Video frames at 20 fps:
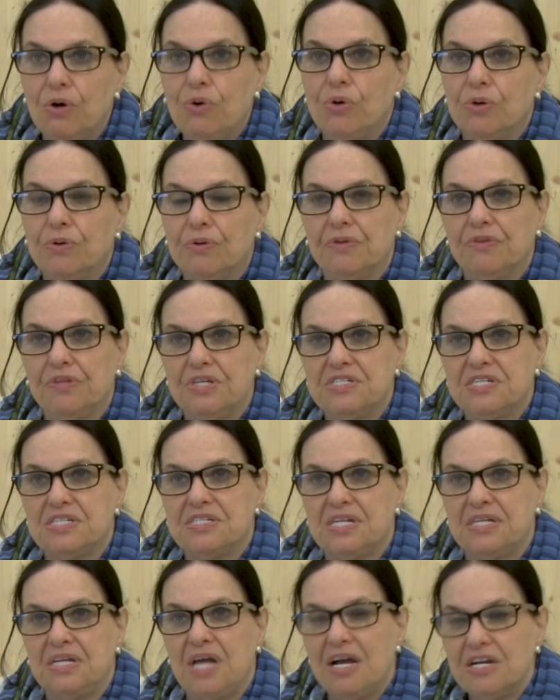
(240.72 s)
oh, this is
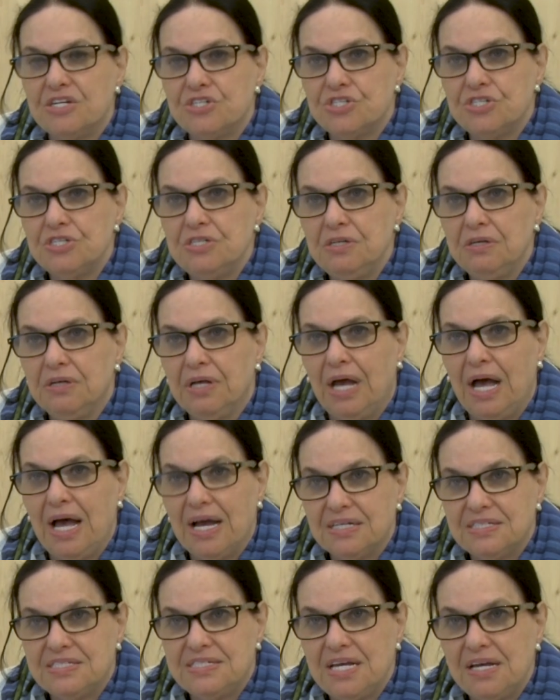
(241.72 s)
an
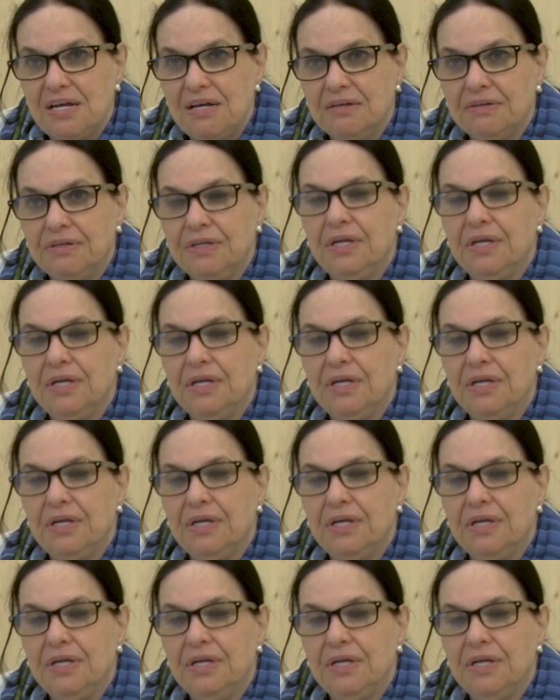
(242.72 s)
aktia,